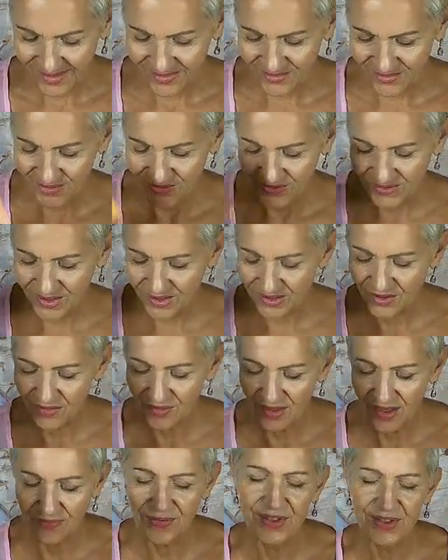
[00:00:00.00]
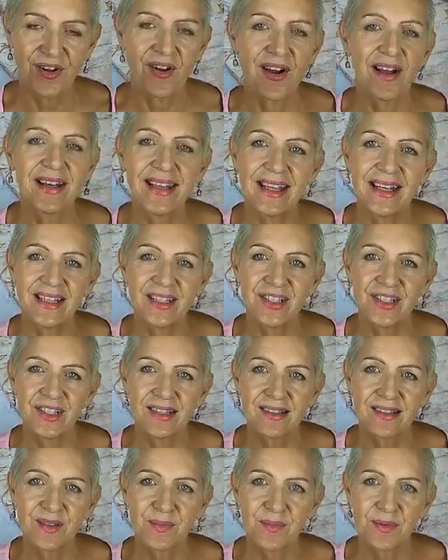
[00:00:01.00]
Oh, you got your Aphrodite energy.
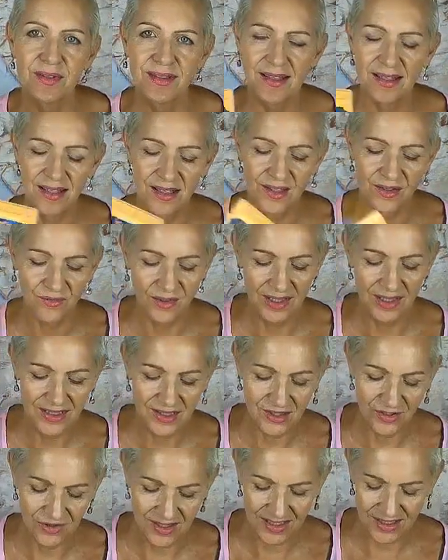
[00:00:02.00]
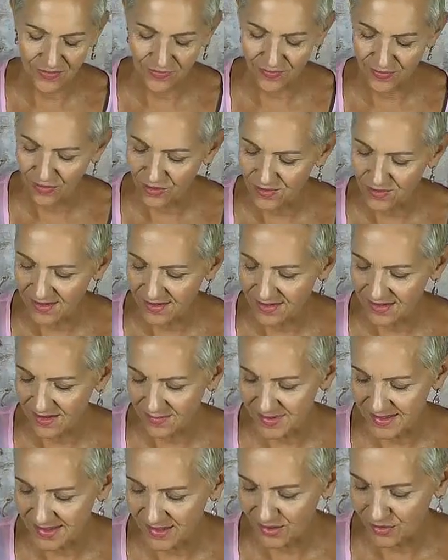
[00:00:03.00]
So Spirit's saying you really do need to focus on
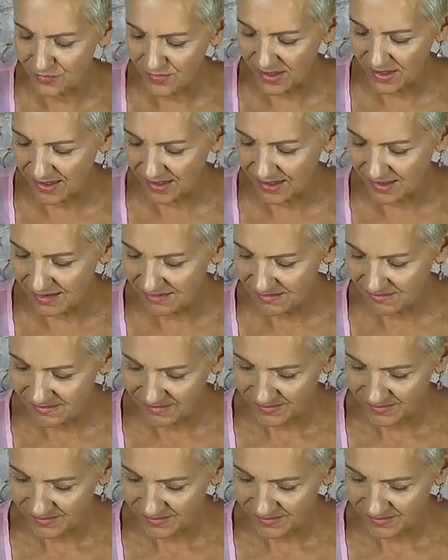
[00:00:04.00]
some self-care.